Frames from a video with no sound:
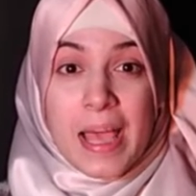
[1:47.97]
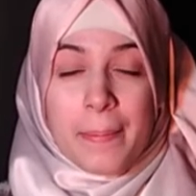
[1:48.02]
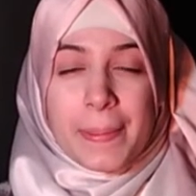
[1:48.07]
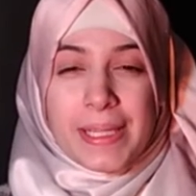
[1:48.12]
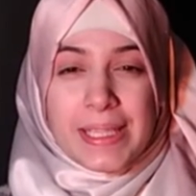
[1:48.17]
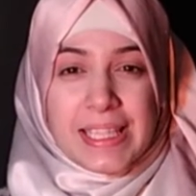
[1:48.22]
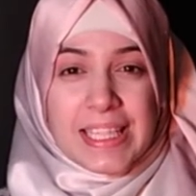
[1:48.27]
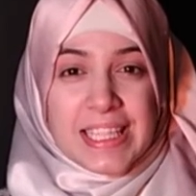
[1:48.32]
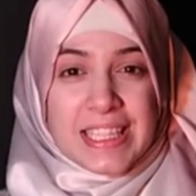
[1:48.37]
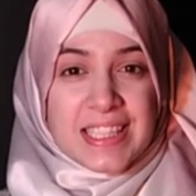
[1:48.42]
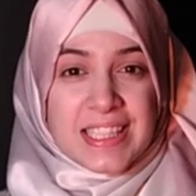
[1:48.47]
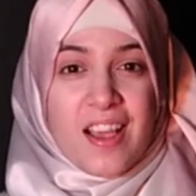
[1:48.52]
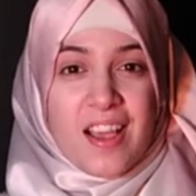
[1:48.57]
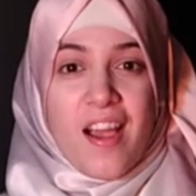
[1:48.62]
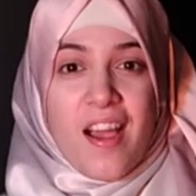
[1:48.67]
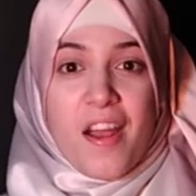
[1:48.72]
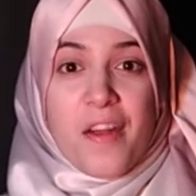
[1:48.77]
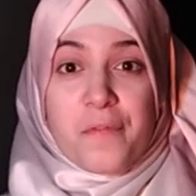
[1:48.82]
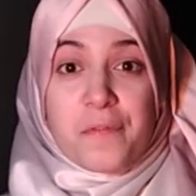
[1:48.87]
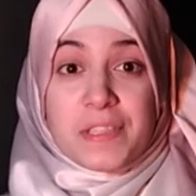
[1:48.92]
Buildings
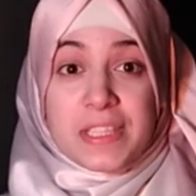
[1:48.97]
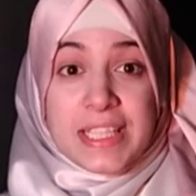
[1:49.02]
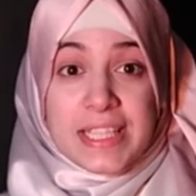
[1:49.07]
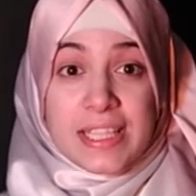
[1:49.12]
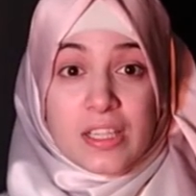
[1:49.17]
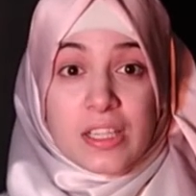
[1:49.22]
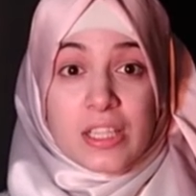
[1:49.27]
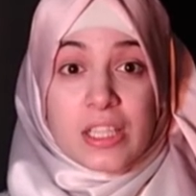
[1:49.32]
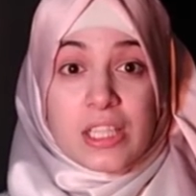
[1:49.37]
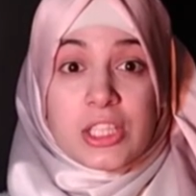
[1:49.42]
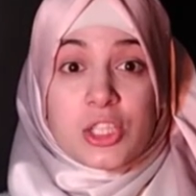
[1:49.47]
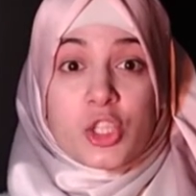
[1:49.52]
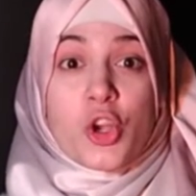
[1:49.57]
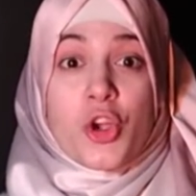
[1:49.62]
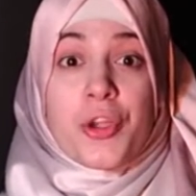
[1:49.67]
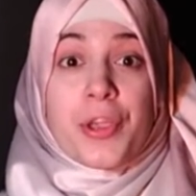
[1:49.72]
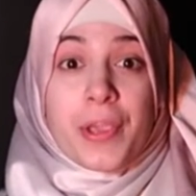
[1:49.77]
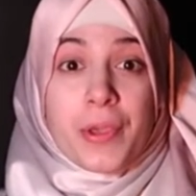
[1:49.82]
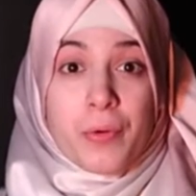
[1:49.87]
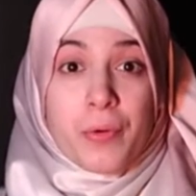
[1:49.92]
are physical,
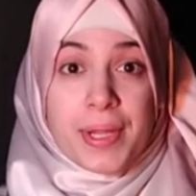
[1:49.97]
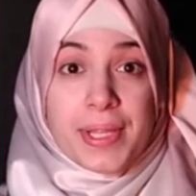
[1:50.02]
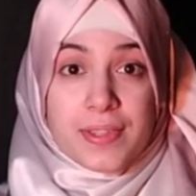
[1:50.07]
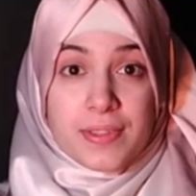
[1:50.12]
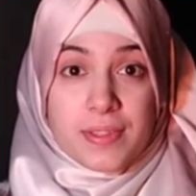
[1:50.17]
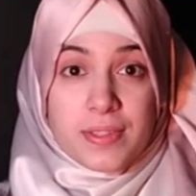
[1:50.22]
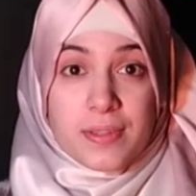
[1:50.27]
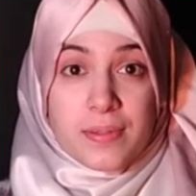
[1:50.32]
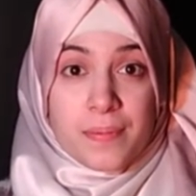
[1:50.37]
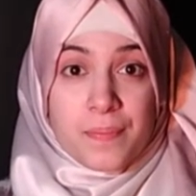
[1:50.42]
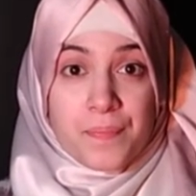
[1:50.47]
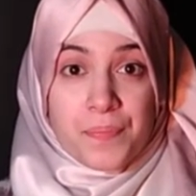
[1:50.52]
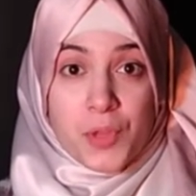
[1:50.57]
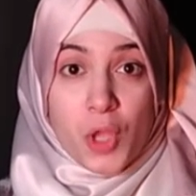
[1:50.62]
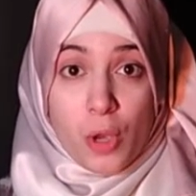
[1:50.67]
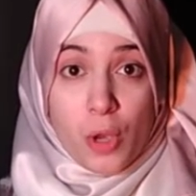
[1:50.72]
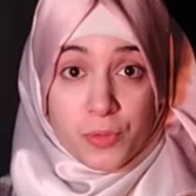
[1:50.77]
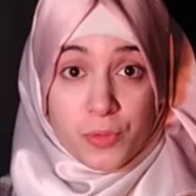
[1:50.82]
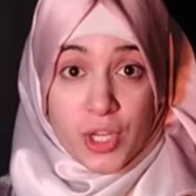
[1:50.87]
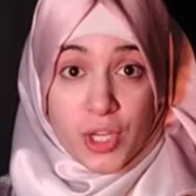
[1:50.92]
concrete
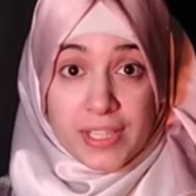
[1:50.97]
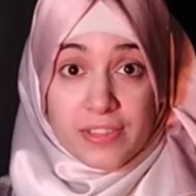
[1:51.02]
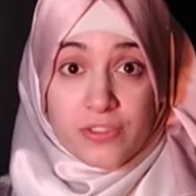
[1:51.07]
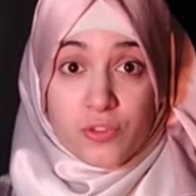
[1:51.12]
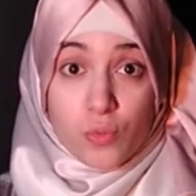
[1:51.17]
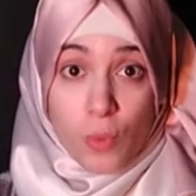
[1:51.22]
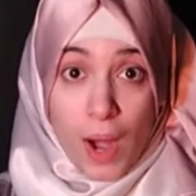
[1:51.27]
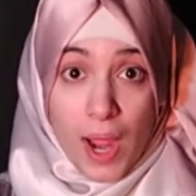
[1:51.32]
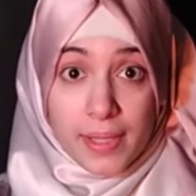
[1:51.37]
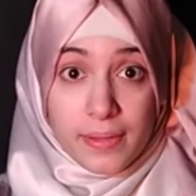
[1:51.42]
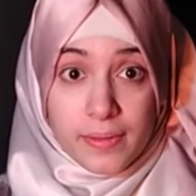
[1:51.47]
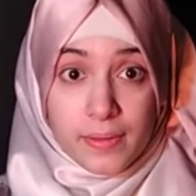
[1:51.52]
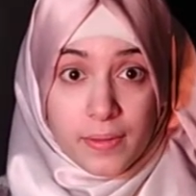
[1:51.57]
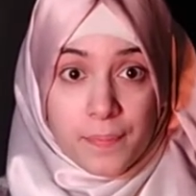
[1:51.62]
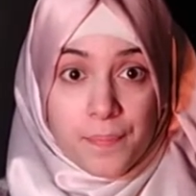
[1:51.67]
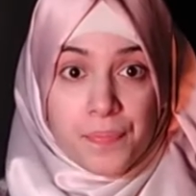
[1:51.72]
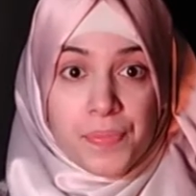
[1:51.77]
objects, right?